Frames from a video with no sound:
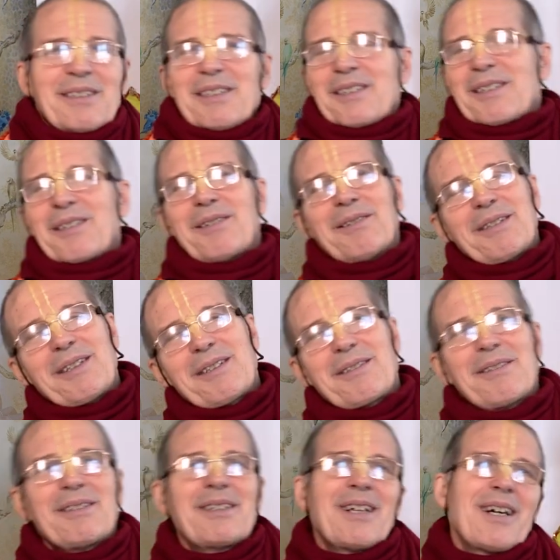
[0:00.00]
He's going
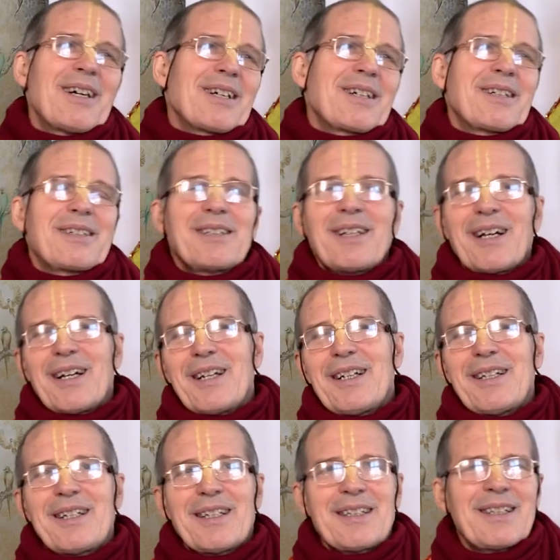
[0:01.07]
through a dark
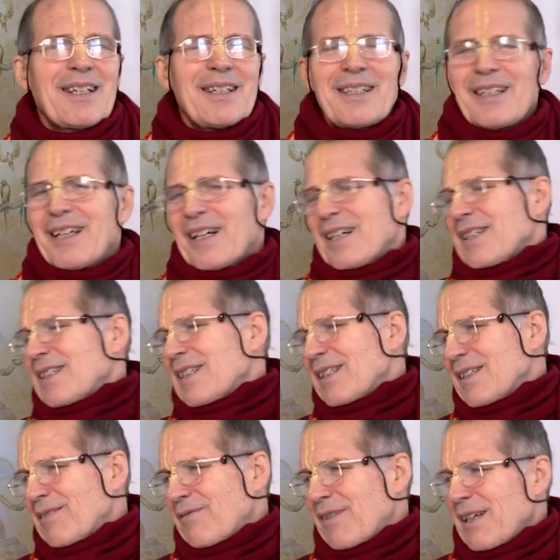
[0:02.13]
night, and then he asks
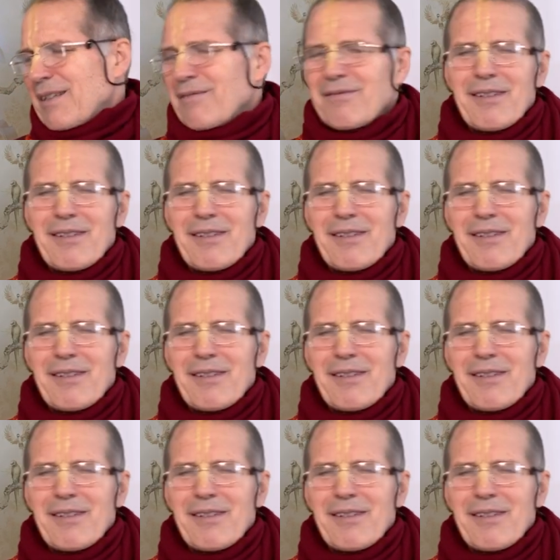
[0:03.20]
his friend,